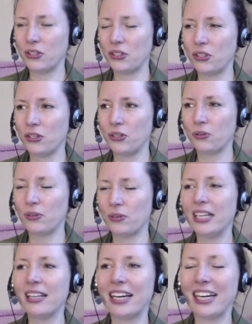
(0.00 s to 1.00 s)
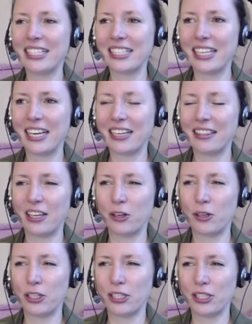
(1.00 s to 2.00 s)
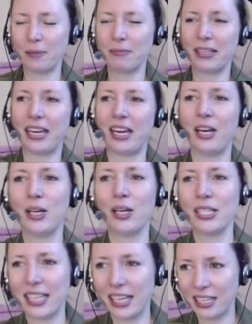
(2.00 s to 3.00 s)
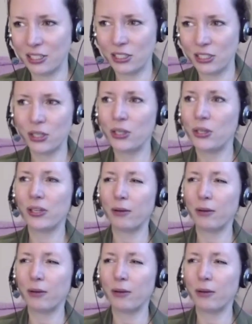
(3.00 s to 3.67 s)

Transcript: to realize like there is something else I can do.